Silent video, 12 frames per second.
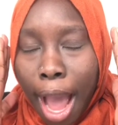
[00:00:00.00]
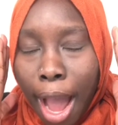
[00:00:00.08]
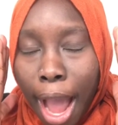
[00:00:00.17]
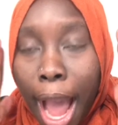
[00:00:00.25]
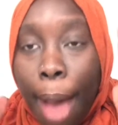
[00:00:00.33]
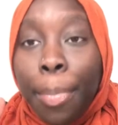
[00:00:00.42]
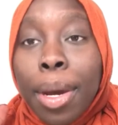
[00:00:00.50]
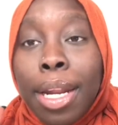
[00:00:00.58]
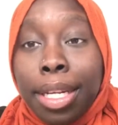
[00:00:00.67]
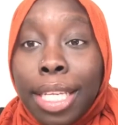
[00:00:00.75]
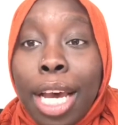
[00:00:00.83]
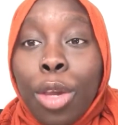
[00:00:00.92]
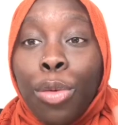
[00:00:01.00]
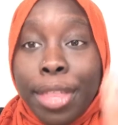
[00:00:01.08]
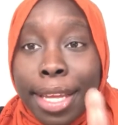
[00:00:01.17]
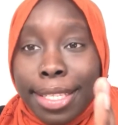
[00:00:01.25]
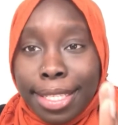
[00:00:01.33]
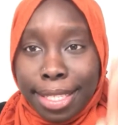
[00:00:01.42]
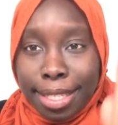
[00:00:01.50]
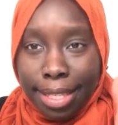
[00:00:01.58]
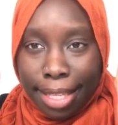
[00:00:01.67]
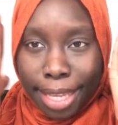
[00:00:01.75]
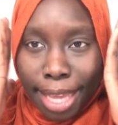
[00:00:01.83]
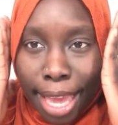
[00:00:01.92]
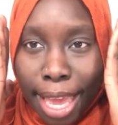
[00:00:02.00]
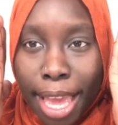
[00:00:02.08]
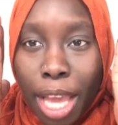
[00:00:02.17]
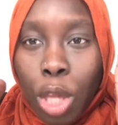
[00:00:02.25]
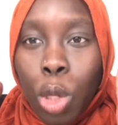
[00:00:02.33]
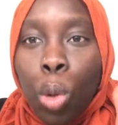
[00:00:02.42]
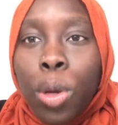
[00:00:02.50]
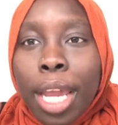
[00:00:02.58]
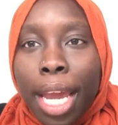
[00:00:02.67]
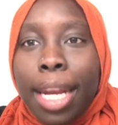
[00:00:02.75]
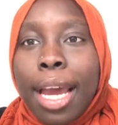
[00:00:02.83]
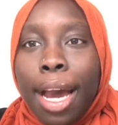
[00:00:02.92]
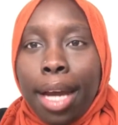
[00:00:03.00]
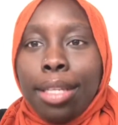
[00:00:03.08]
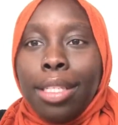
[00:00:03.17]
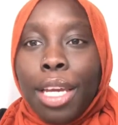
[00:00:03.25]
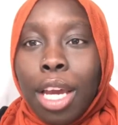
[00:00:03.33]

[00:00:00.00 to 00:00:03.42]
I'm gonna tell you this: you cannot